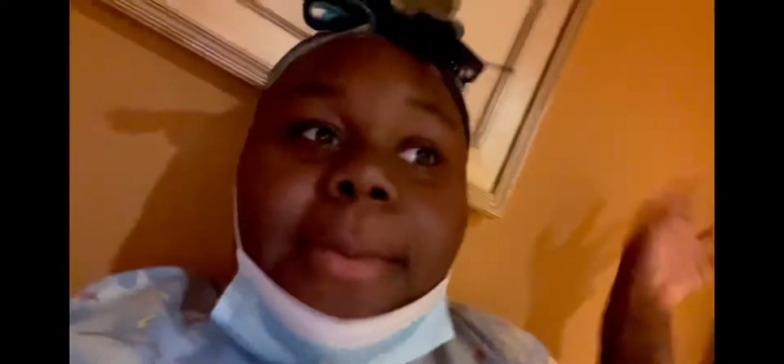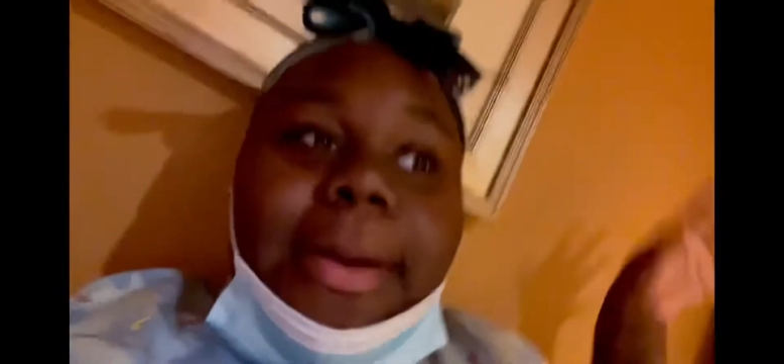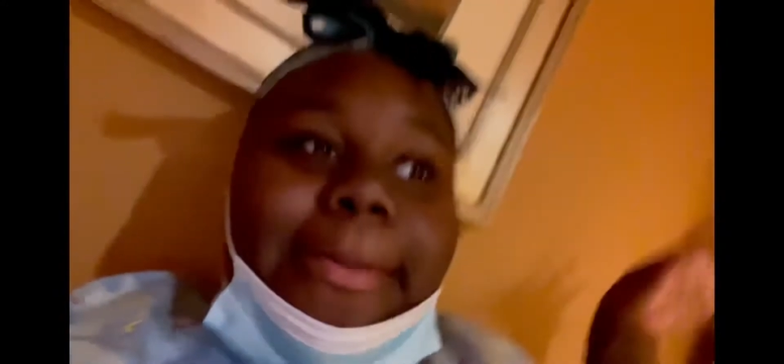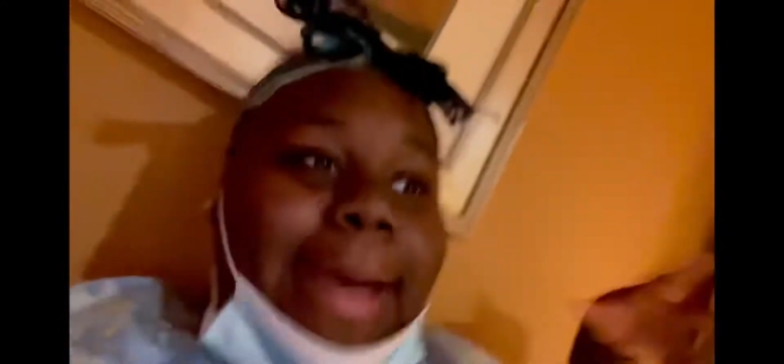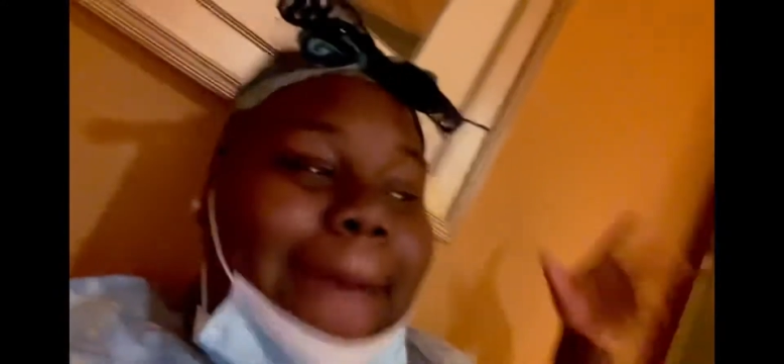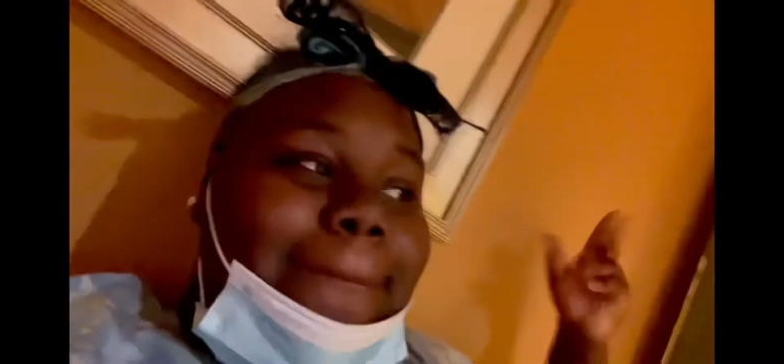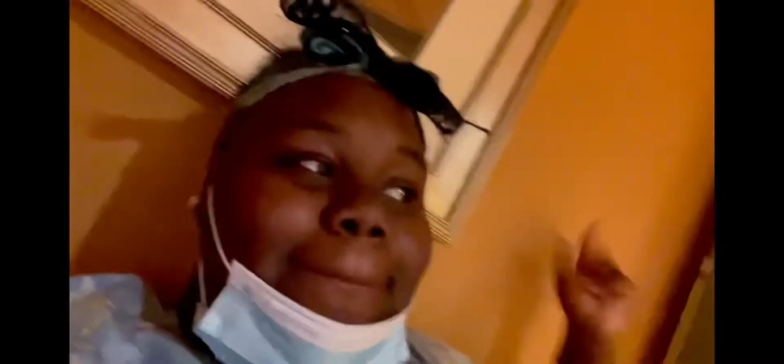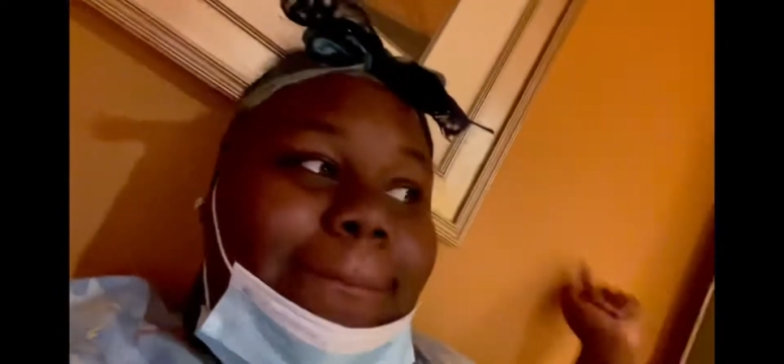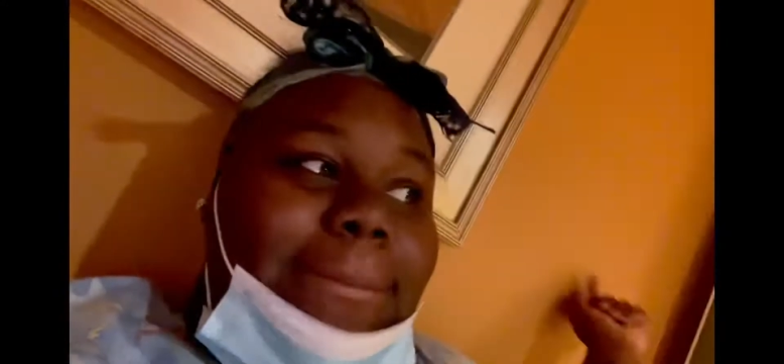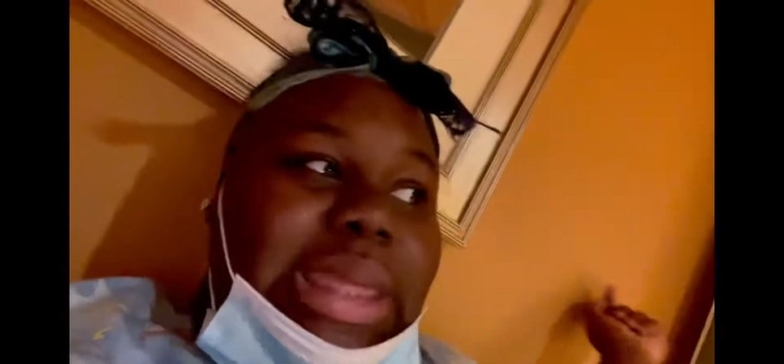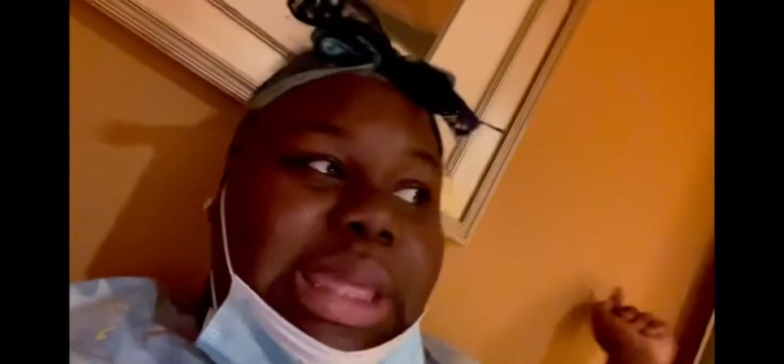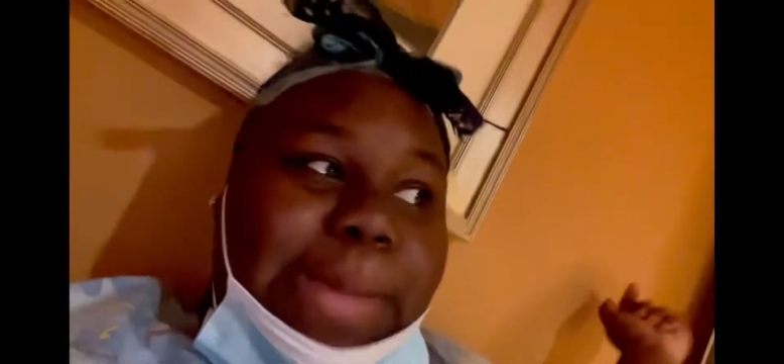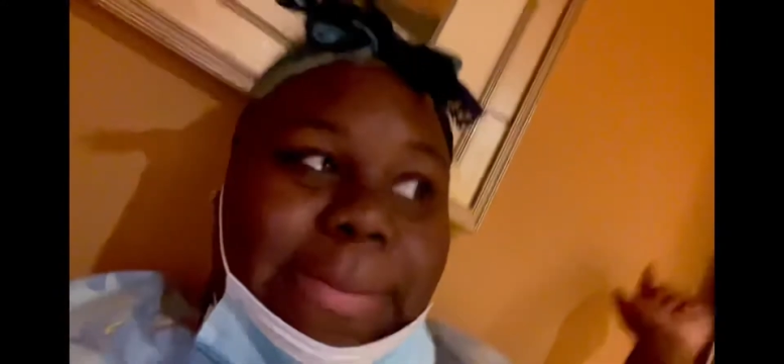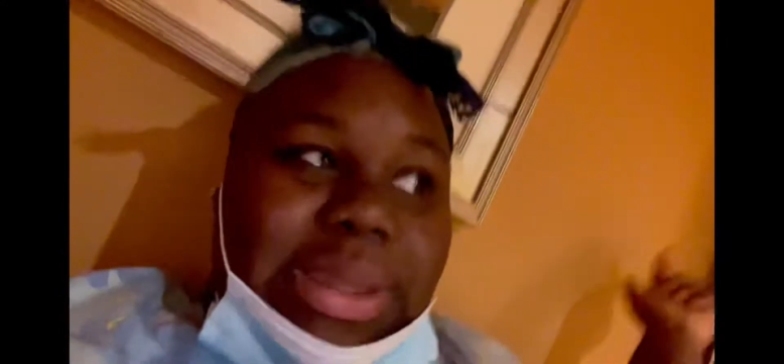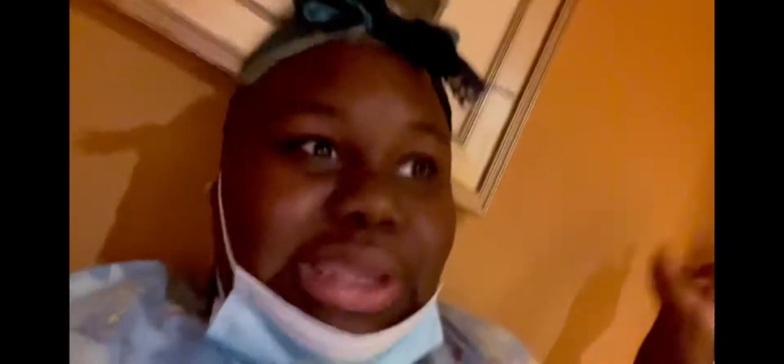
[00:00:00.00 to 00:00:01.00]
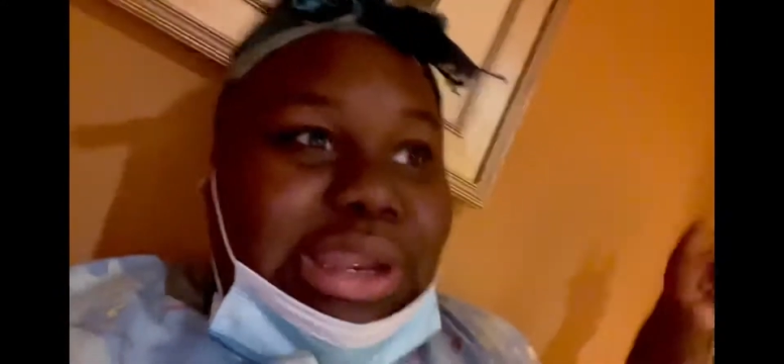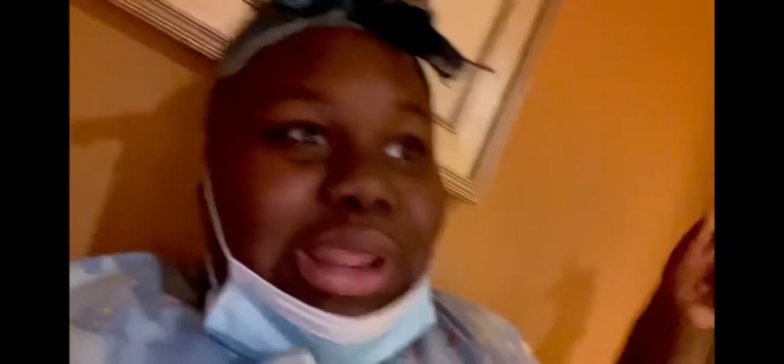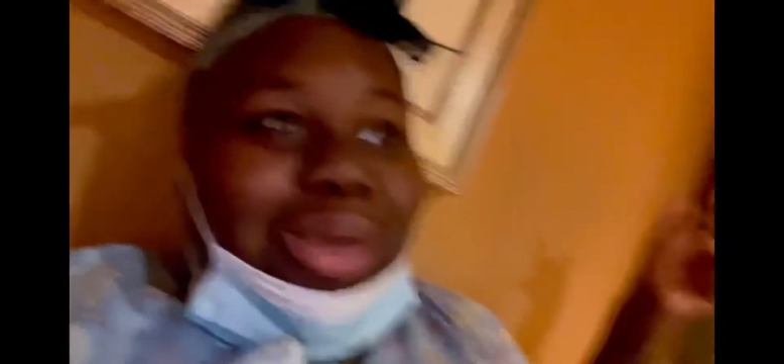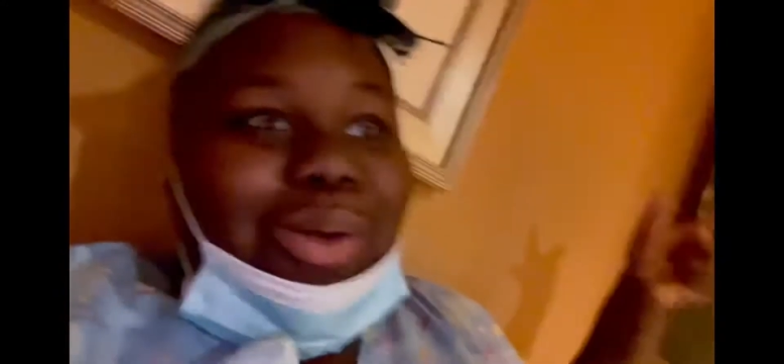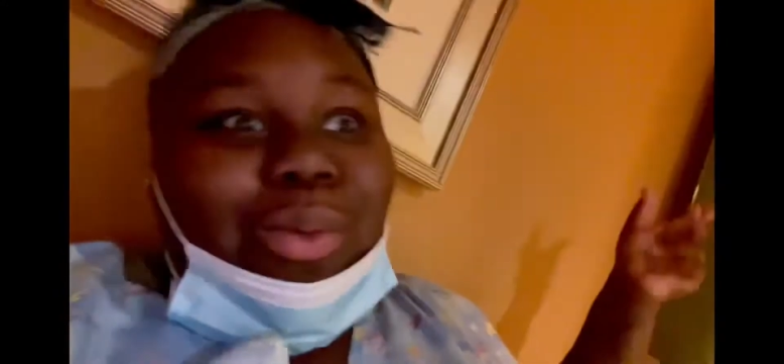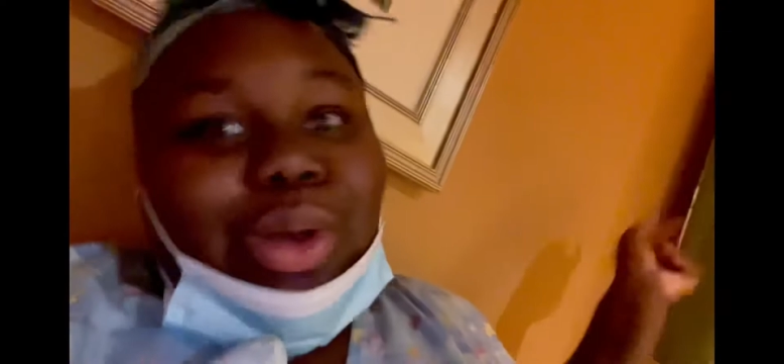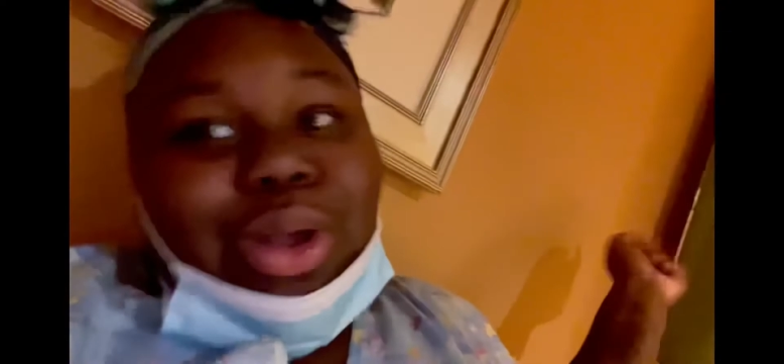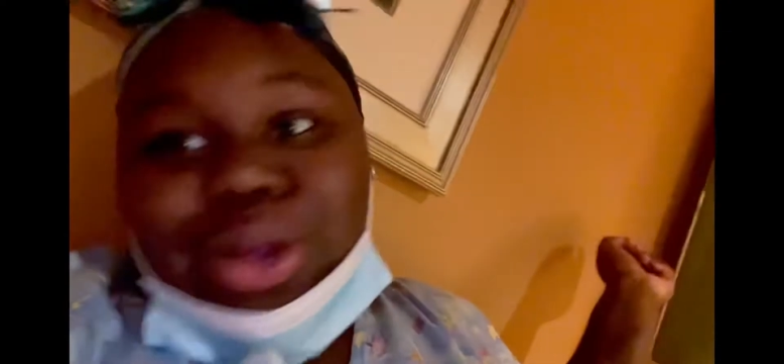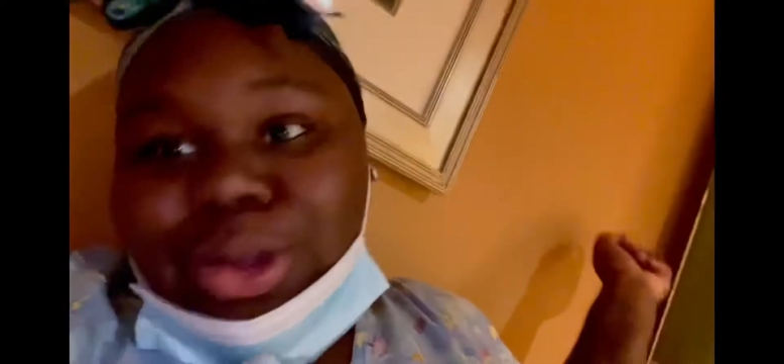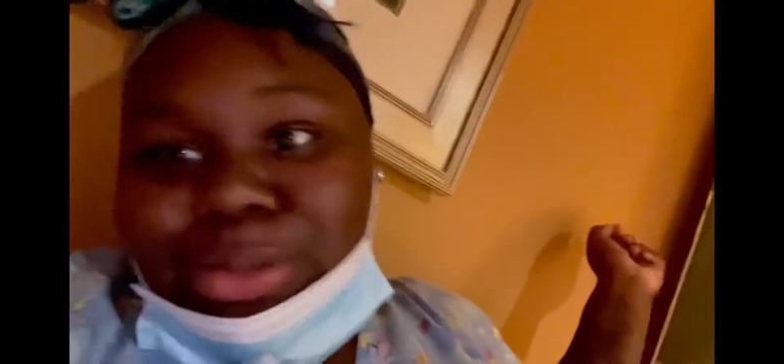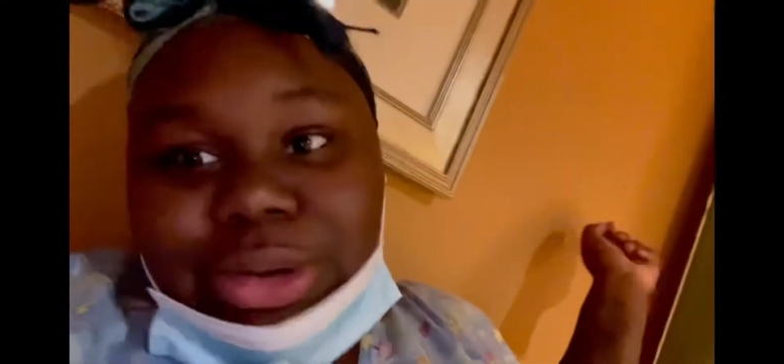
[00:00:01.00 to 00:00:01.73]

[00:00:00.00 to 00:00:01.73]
about me being at work